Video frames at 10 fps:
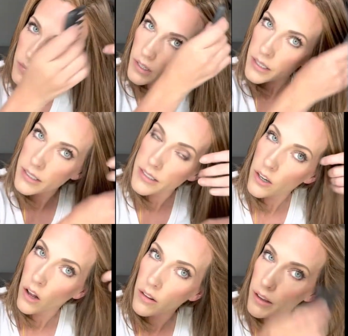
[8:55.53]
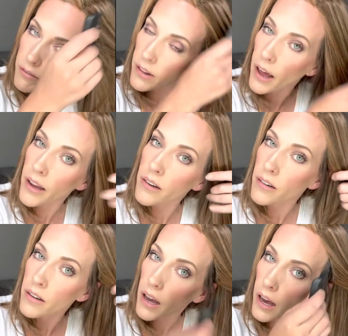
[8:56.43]
it does not lay flat
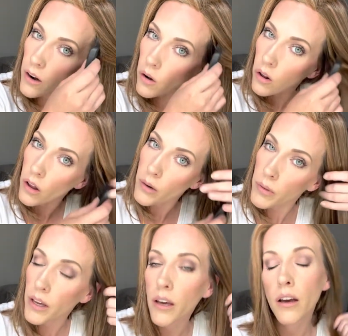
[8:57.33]
at all on me.